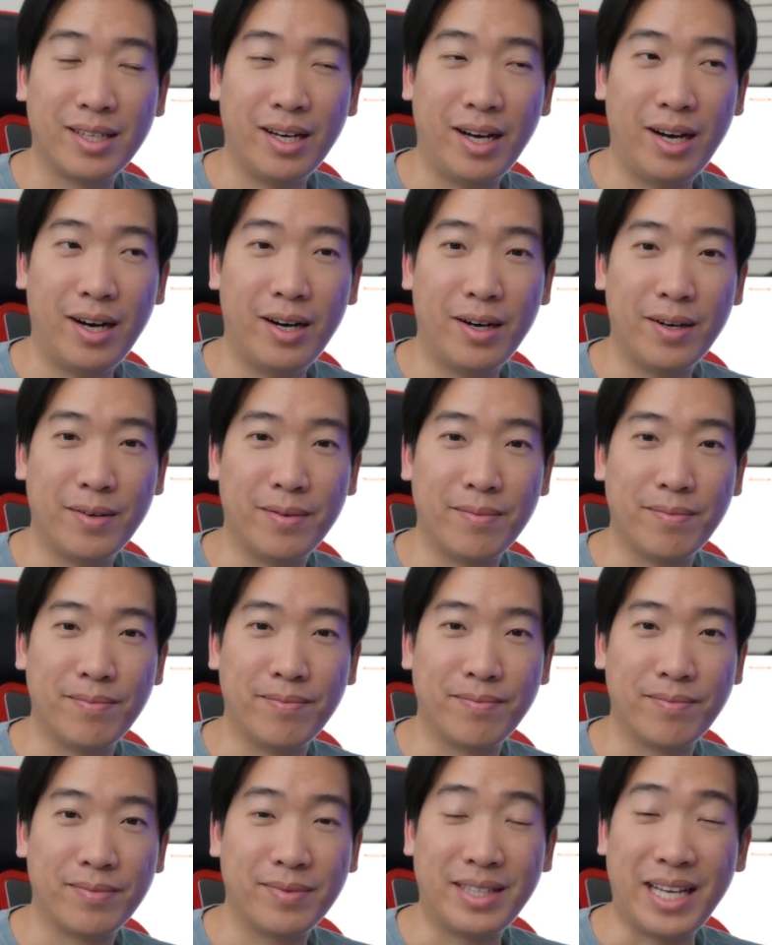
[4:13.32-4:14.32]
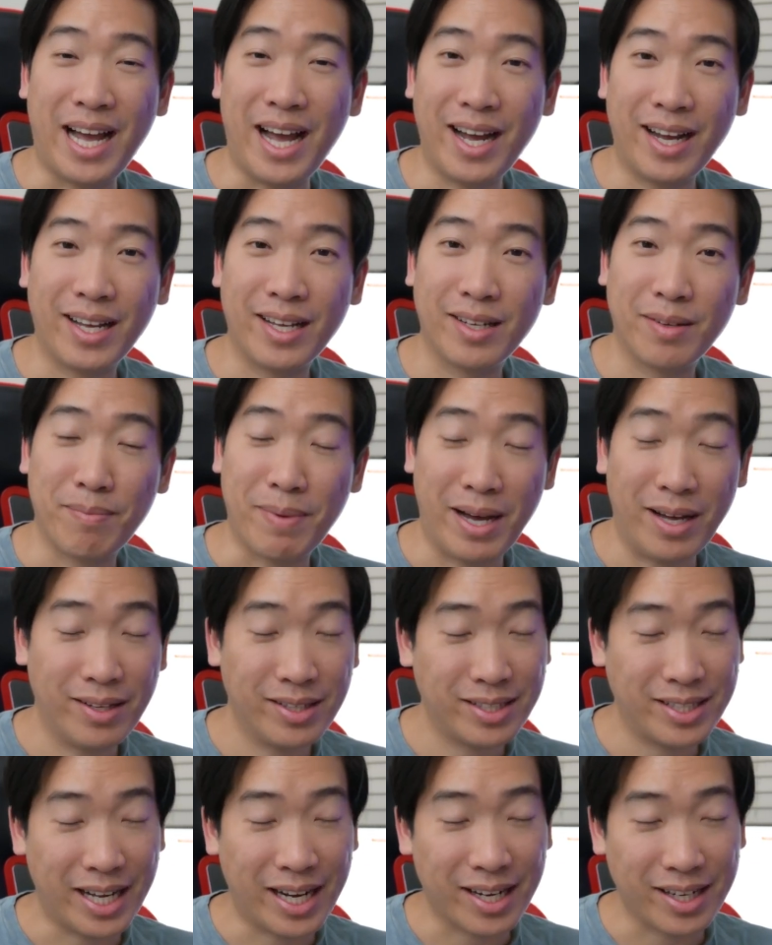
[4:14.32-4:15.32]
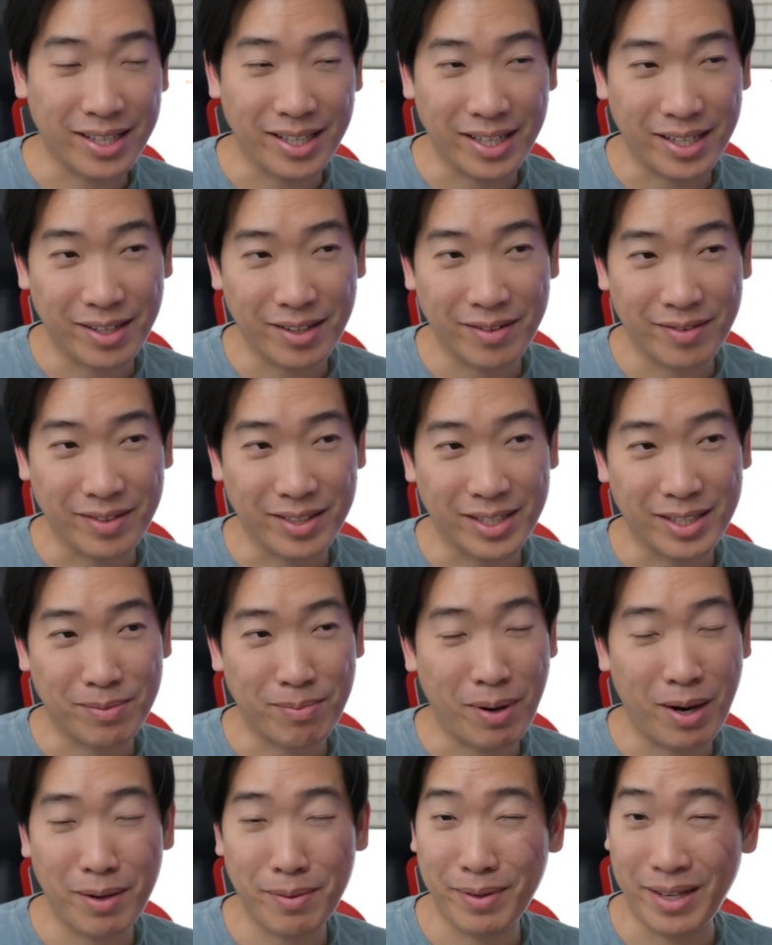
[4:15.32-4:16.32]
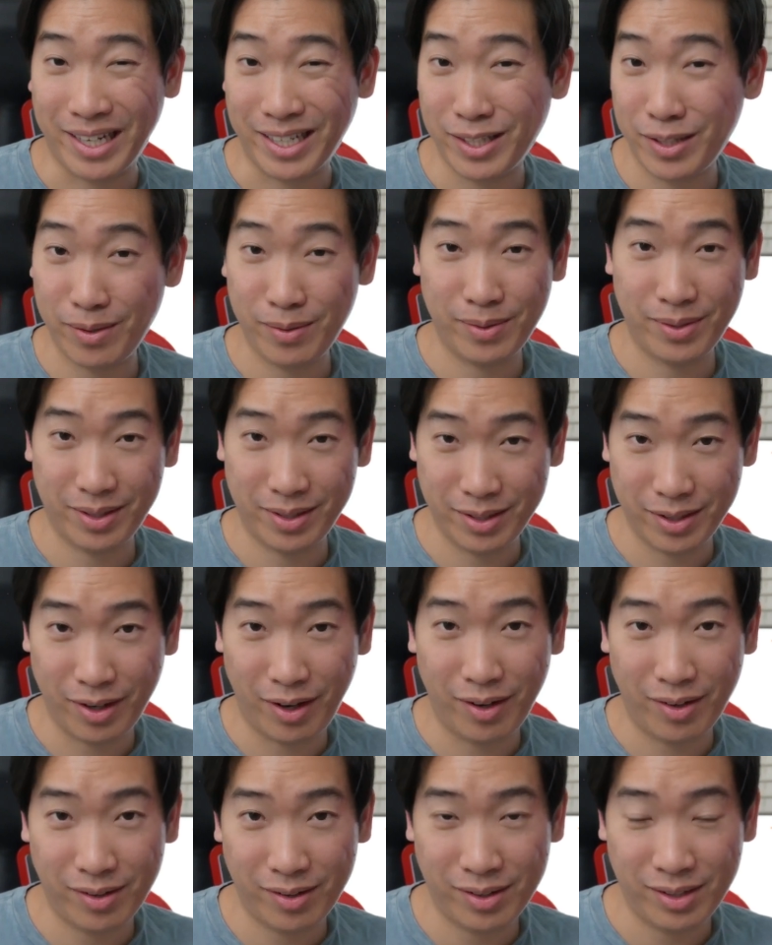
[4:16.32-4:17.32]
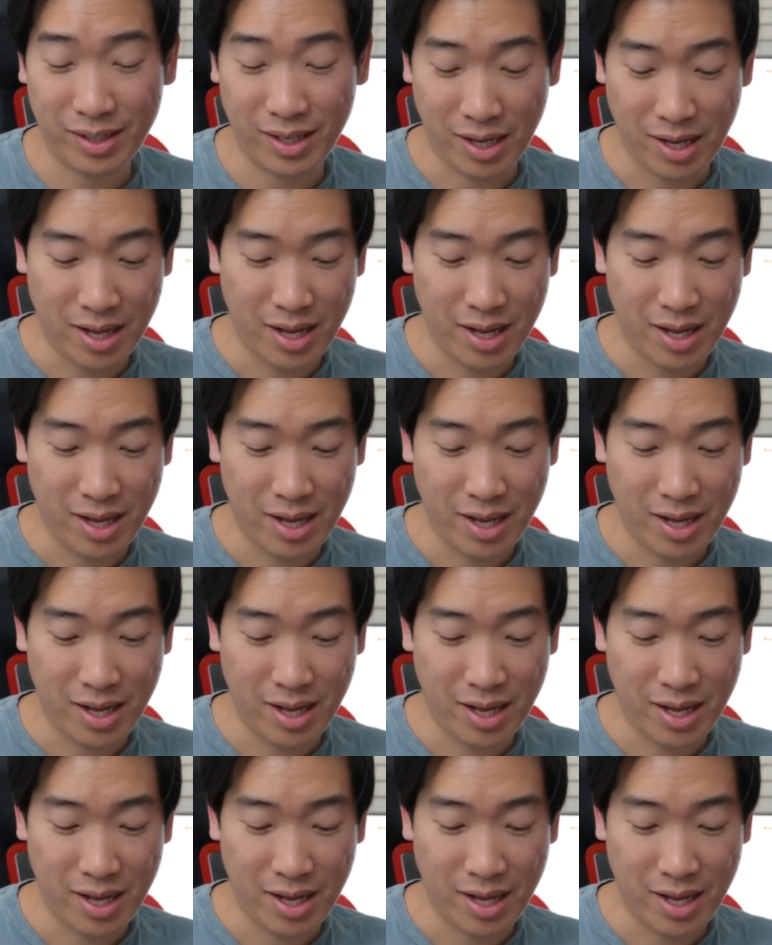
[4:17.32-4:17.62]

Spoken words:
DAC, balanced DAC I think of is probably like $200.